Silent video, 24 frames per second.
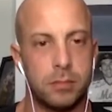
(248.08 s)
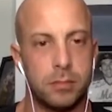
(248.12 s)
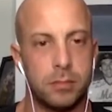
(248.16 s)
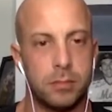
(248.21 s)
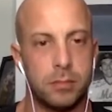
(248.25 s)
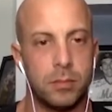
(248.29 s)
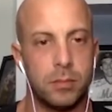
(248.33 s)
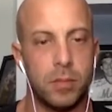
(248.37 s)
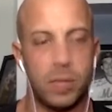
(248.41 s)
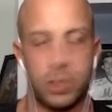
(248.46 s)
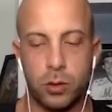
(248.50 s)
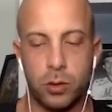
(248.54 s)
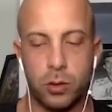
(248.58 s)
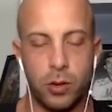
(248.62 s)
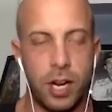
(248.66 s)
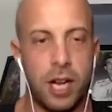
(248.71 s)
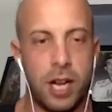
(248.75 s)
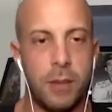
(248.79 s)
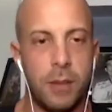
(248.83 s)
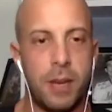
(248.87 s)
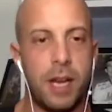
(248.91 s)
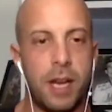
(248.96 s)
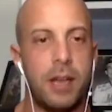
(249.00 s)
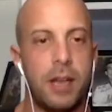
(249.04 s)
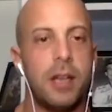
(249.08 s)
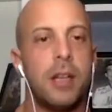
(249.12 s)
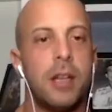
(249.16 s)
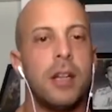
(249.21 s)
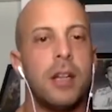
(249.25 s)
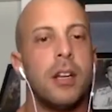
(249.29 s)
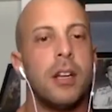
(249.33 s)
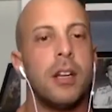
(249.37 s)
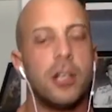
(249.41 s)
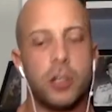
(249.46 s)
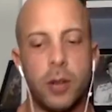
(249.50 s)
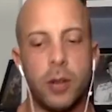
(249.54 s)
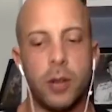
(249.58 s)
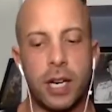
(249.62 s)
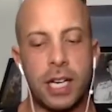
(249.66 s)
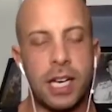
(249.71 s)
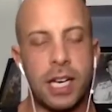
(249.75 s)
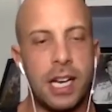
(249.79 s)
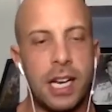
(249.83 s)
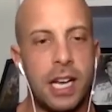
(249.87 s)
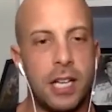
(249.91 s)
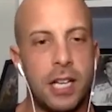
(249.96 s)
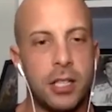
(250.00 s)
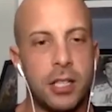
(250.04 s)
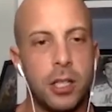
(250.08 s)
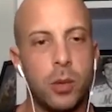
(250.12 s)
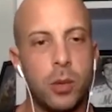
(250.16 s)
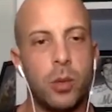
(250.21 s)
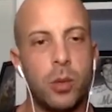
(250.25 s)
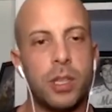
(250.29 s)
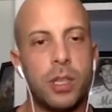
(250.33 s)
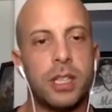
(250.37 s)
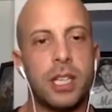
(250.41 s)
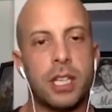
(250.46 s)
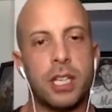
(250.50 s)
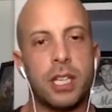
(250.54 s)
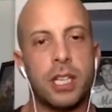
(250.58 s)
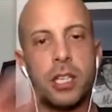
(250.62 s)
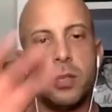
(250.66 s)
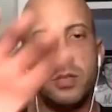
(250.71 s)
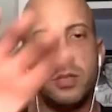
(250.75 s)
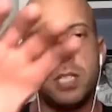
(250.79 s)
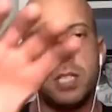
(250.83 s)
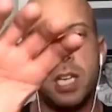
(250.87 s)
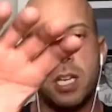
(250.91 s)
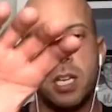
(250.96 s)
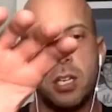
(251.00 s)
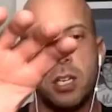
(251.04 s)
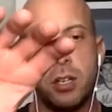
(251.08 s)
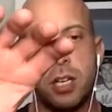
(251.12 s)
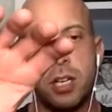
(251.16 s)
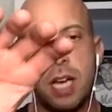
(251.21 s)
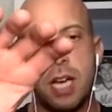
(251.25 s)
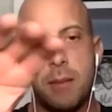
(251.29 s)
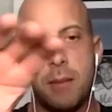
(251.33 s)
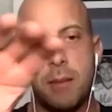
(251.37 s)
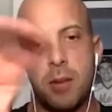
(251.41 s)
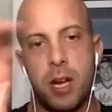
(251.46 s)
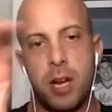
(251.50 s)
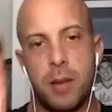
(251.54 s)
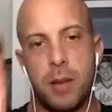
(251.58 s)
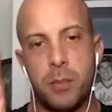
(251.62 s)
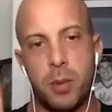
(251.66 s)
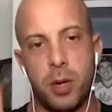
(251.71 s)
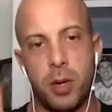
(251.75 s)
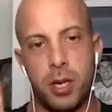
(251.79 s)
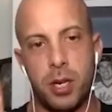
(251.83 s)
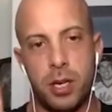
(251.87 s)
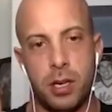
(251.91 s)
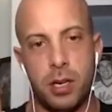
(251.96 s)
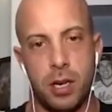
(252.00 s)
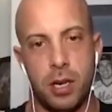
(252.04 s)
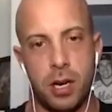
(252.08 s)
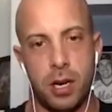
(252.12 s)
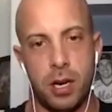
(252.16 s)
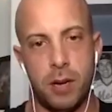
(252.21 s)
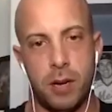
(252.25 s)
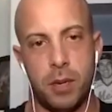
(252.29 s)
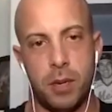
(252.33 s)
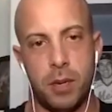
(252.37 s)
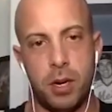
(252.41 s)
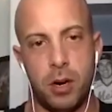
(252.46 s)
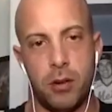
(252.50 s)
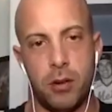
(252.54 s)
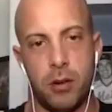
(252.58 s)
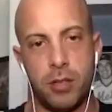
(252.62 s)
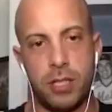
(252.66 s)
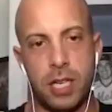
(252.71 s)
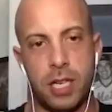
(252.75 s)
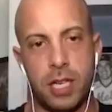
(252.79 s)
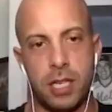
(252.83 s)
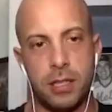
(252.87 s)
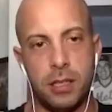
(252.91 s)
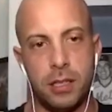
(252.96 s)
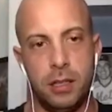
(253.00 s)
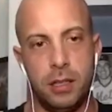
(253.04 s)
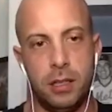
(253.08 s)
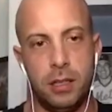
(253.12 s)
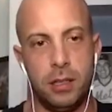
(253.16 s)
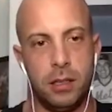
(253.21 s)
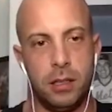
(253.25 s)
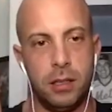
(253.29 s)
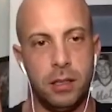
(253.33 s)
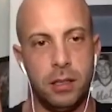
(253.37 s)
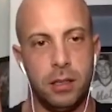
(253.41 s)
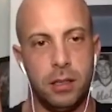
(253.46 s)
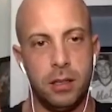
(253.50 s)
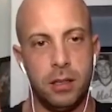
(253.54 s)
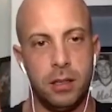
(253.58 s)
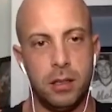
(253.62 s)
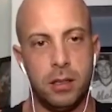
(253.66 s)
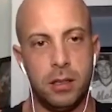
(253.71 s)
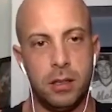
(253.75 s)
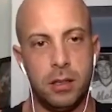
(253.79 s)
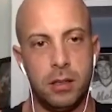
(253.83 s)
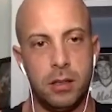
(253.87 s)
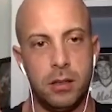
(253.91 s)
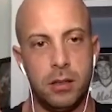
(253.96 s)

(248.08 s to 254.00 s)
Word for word: That's great, man. Sean, I got to ask you one thing. Can you take your camera and put it um, horizontal? Sure.